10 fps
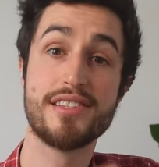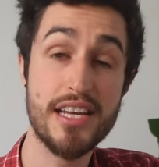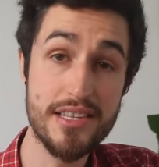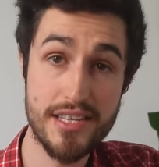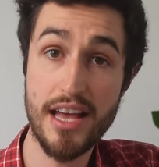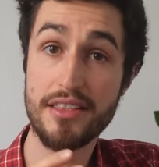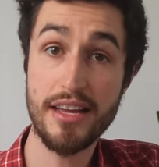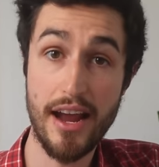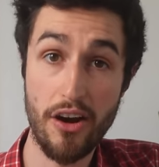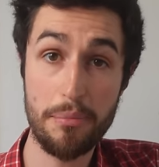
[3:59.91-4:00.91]
Since then,
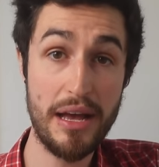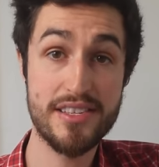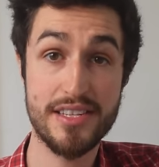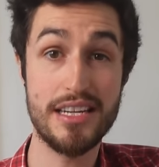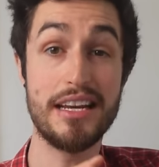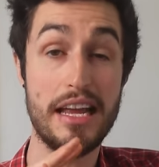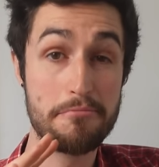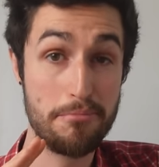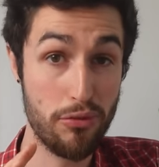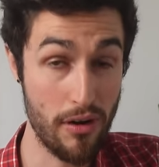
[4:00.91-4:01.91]
the Air Up has seen
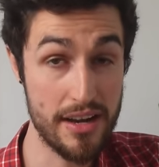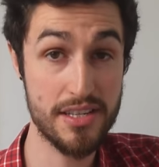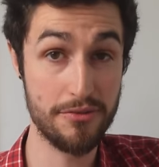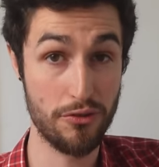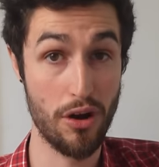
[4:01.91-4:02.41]
impressive